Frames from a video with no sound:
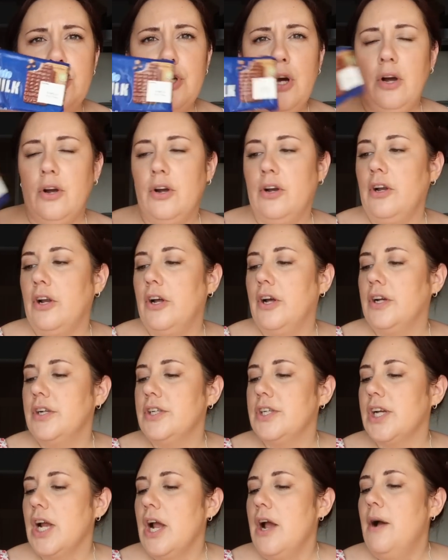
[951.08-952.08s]

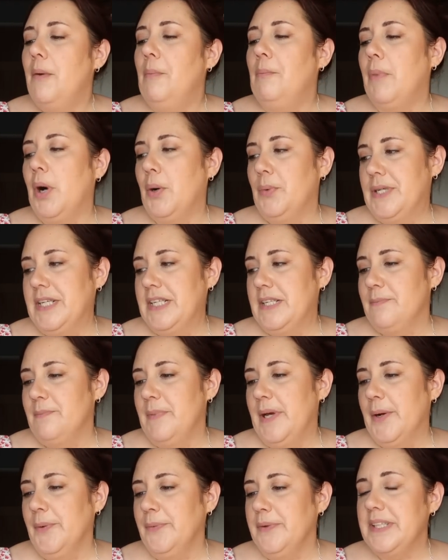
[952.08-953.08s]
chocolate malted
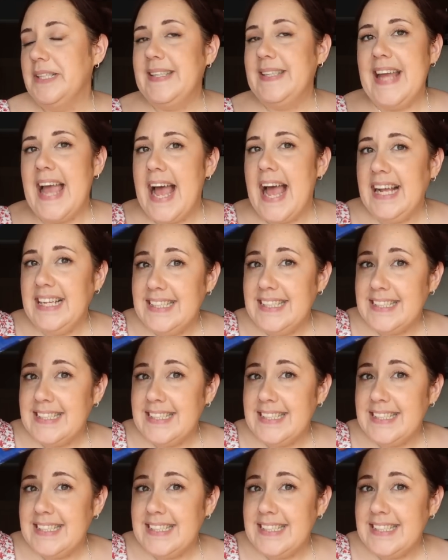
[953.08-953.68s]
milks. Yes,